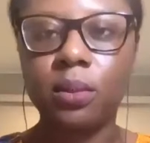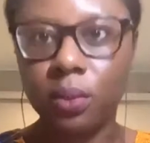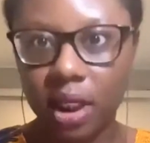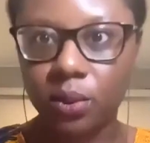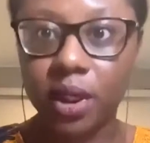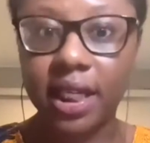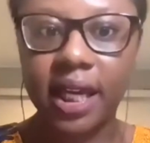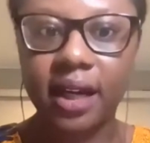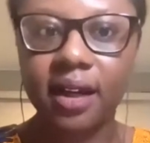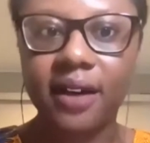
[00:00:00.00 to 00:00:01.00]

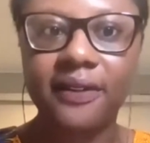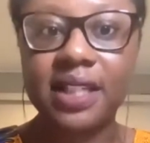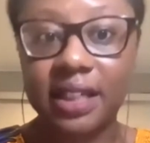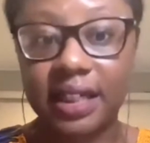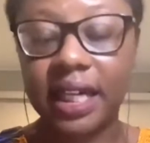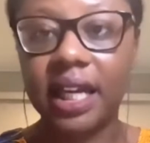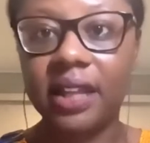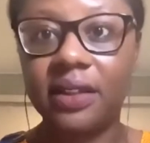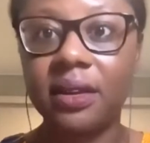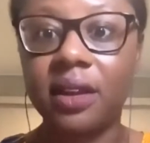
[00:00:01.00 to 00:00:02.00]
working physically
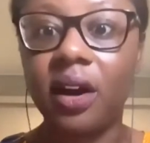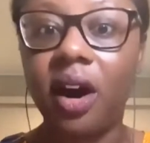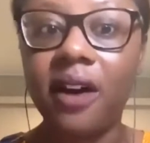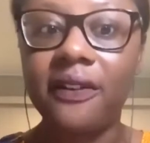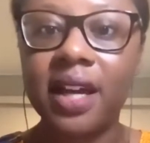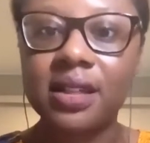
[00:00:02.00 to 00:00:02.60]
in the office,